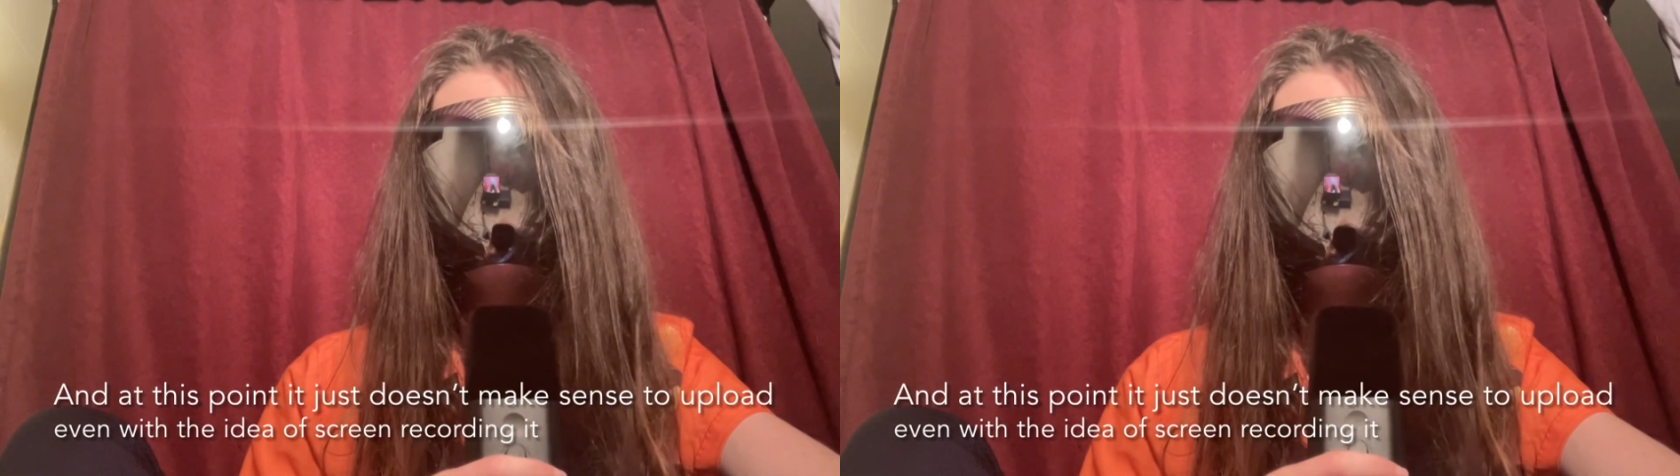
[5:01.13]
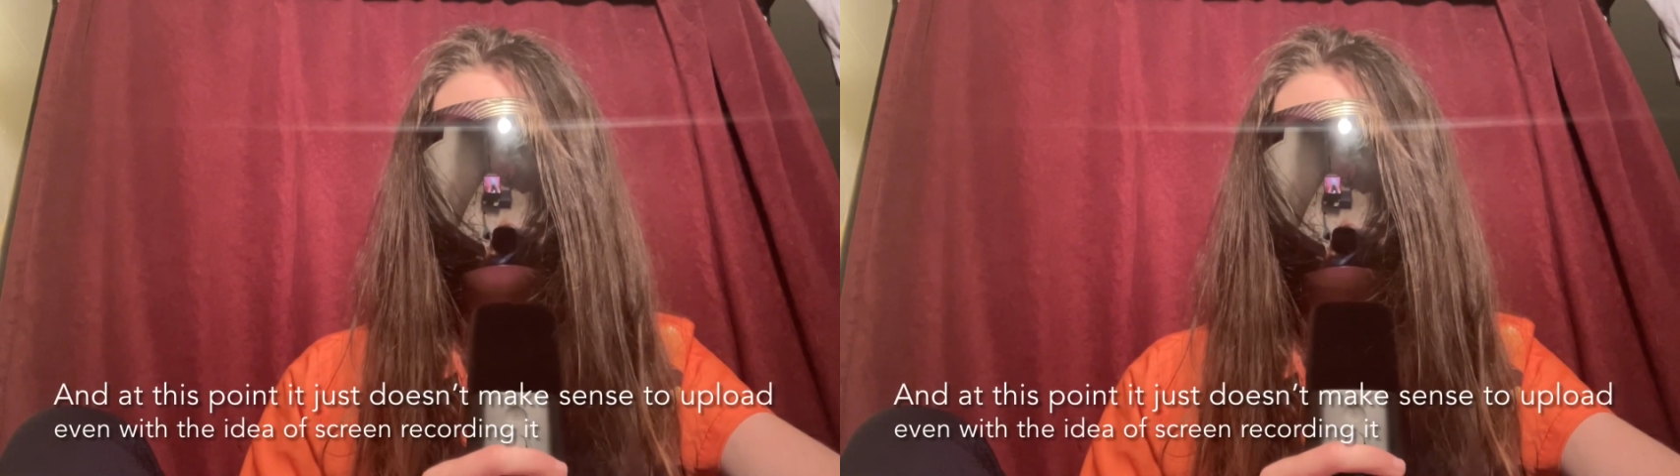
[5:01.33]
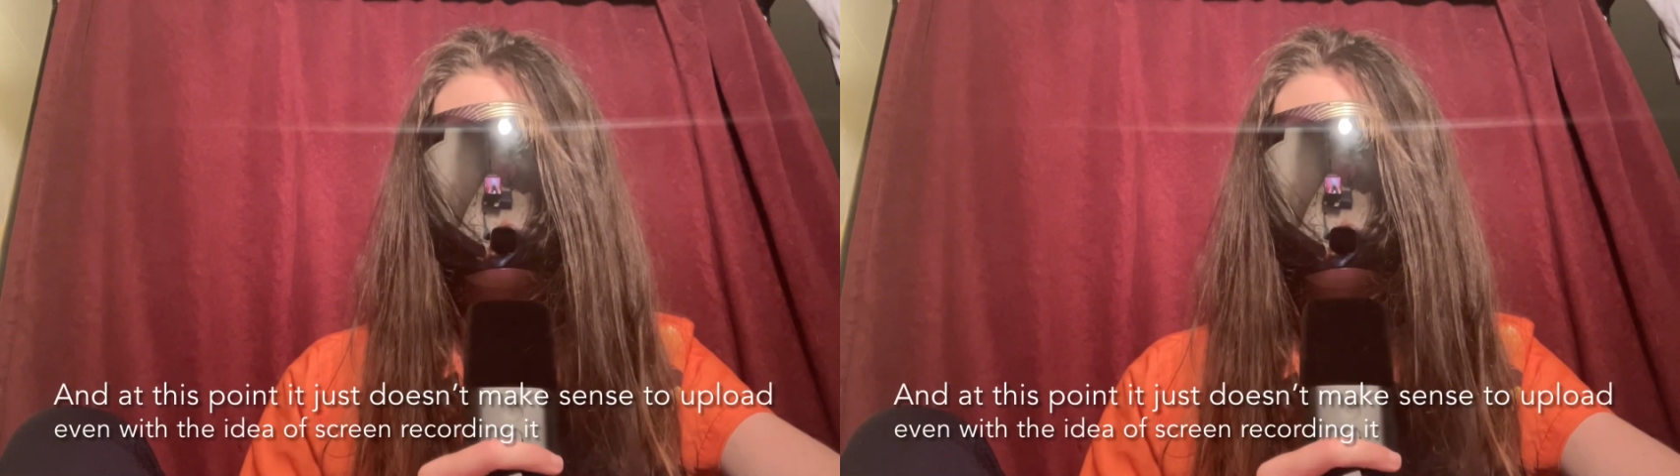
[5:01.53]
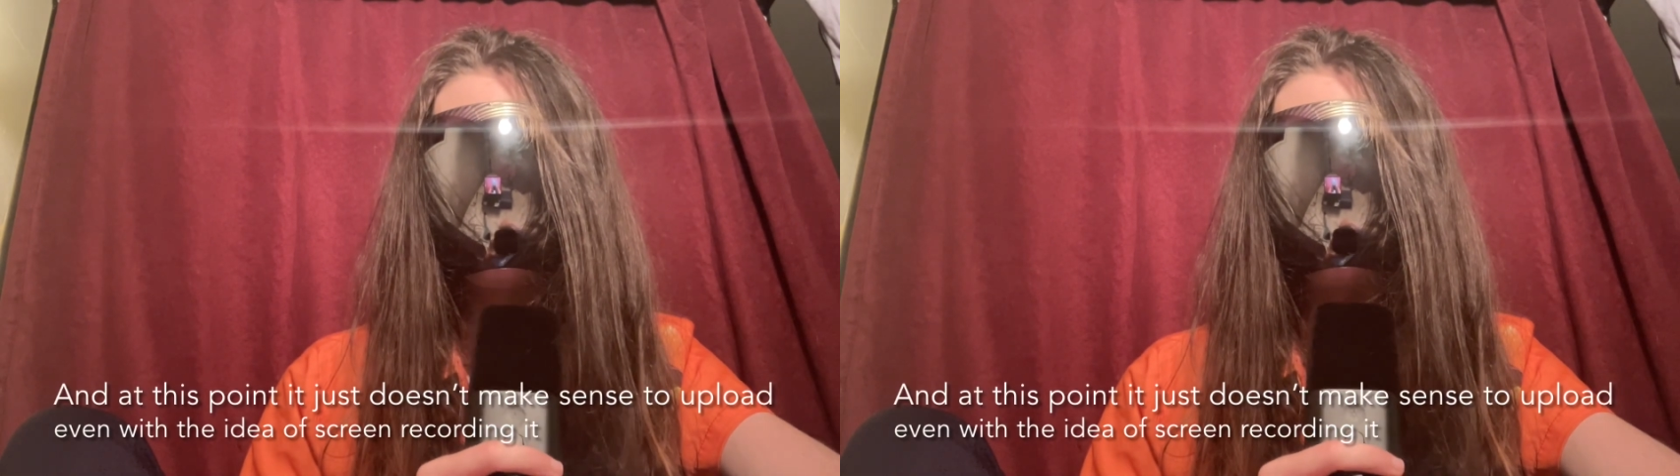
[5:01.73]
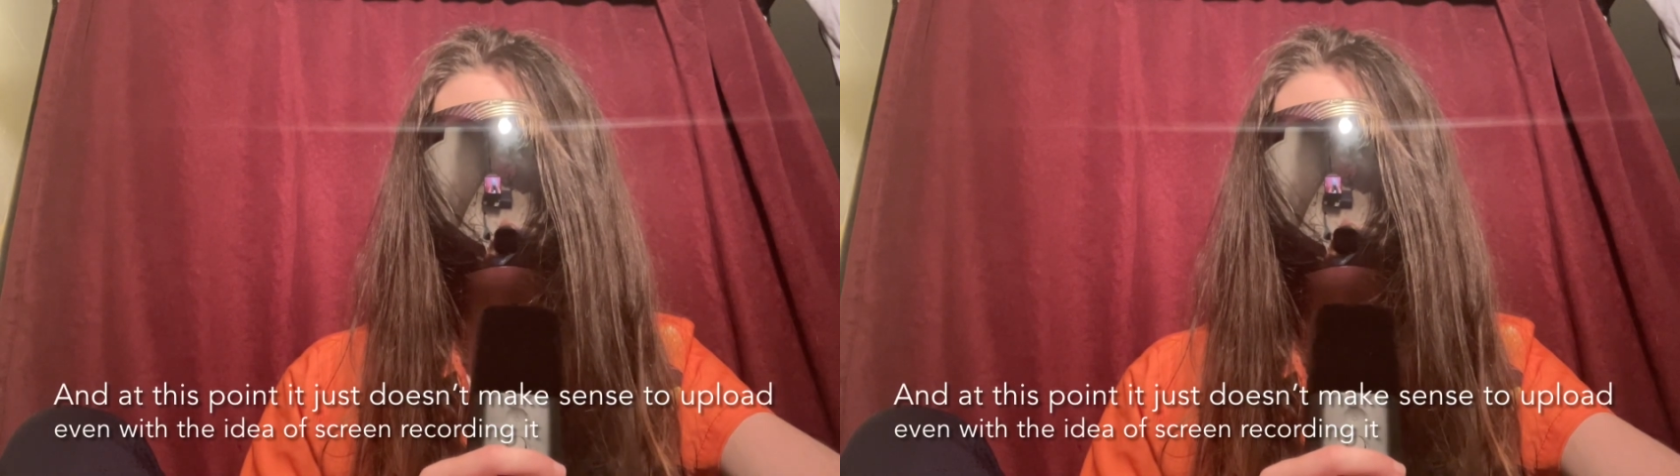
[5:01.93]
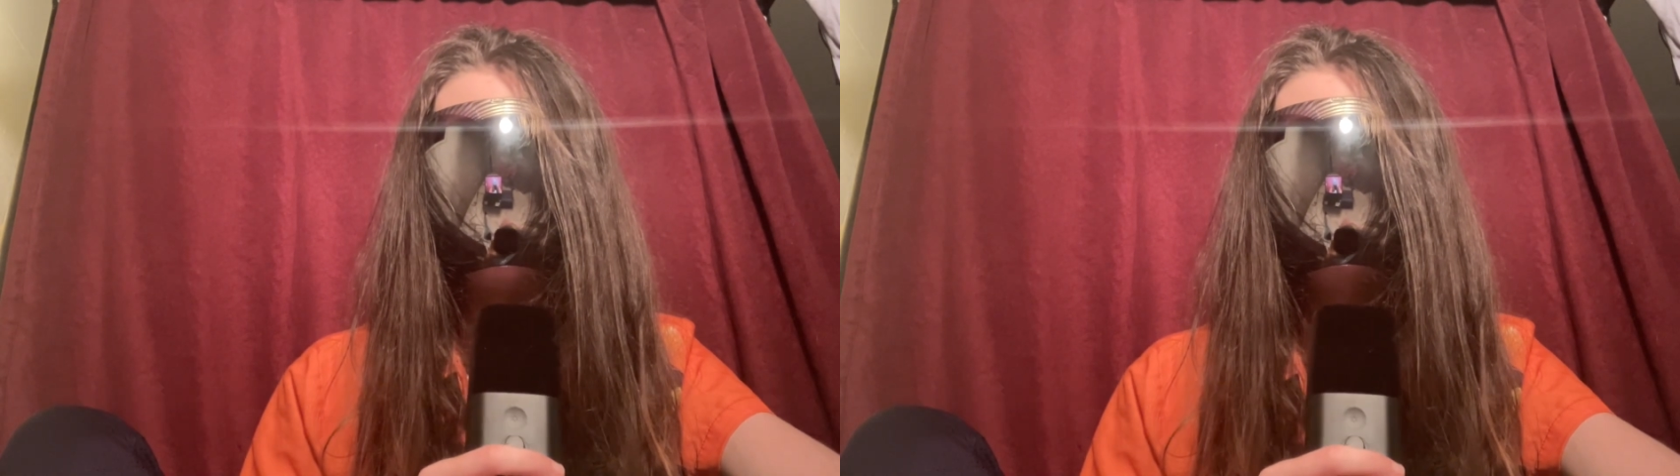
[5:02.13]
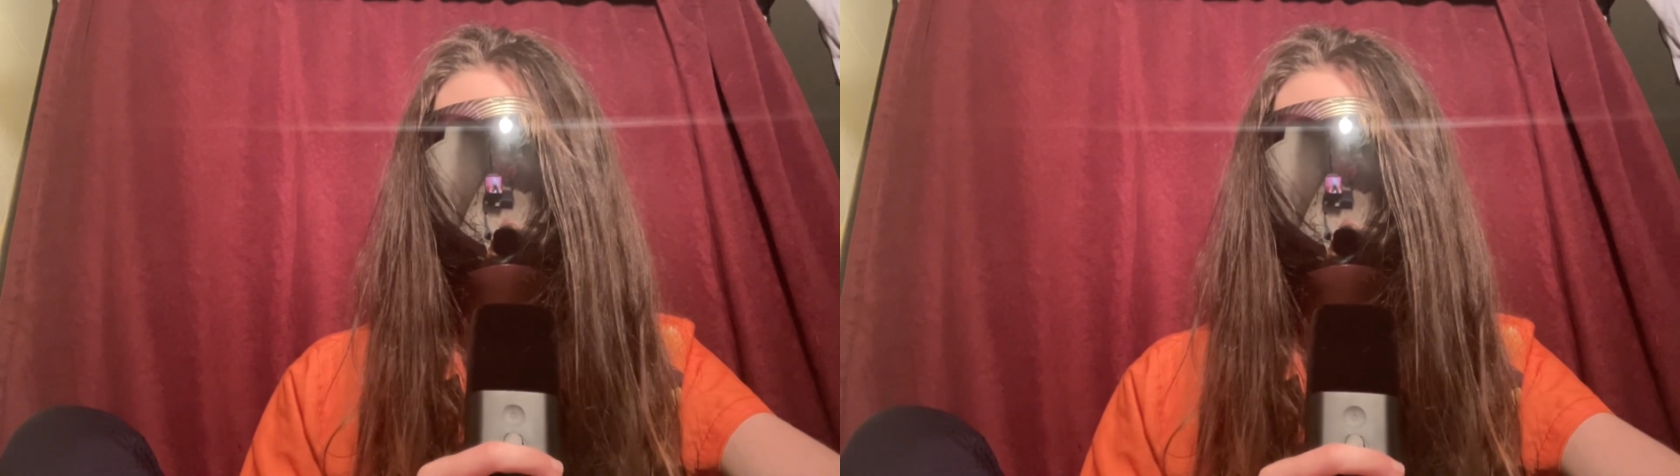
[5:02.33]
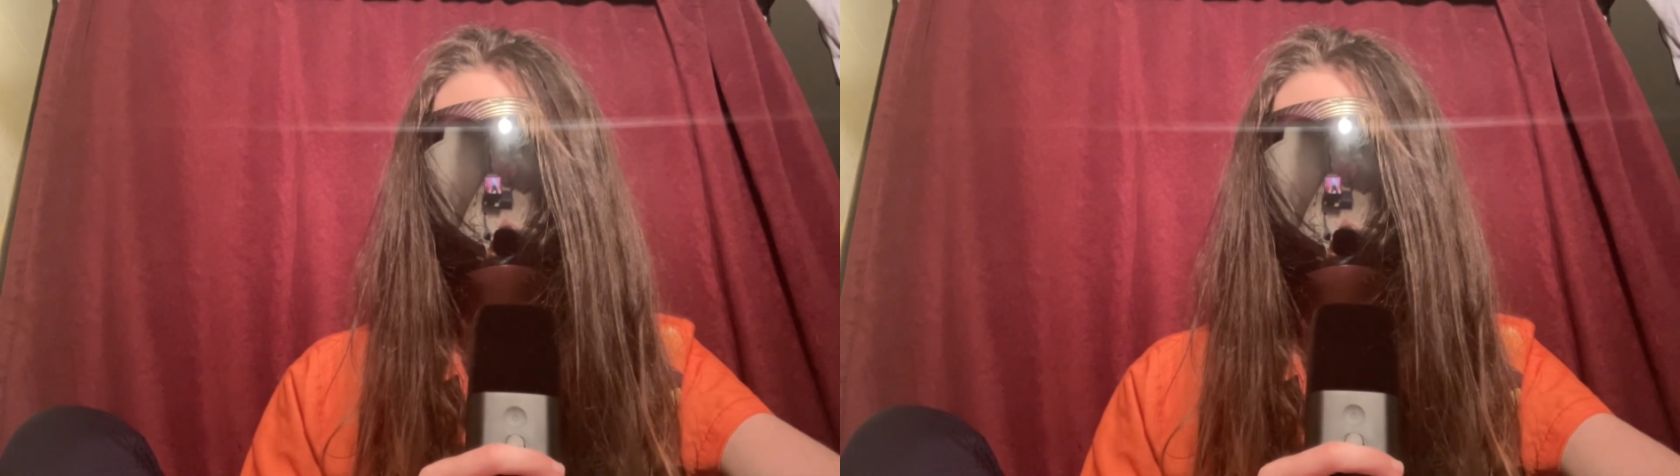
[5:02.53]
hours working on that,
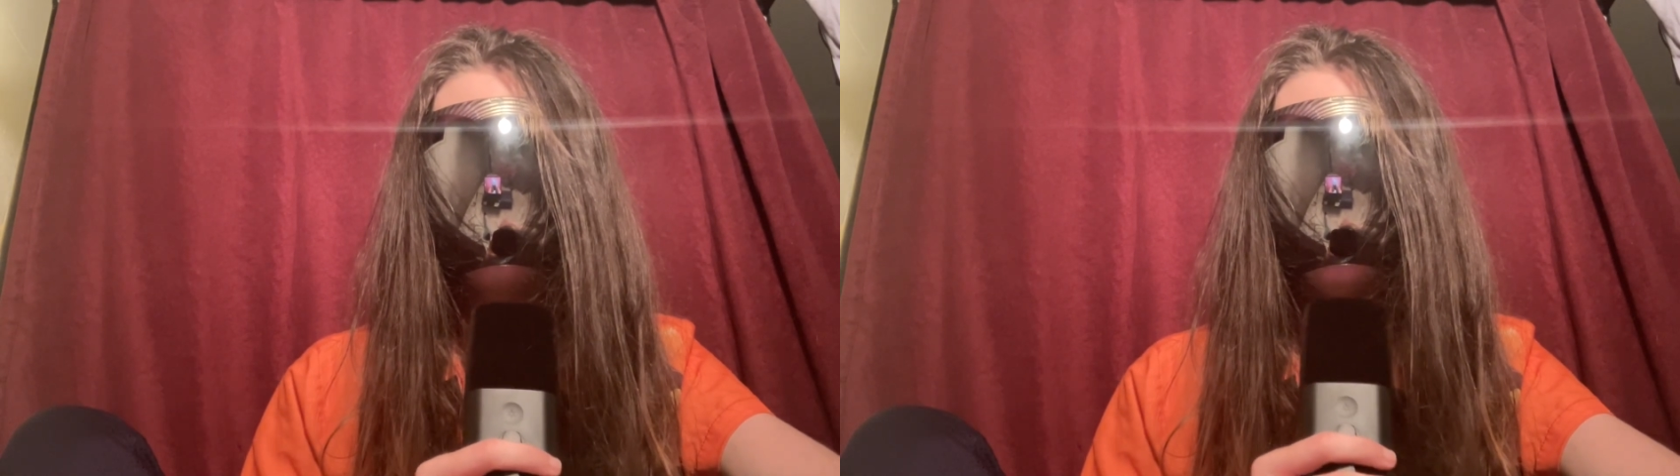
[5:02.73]
and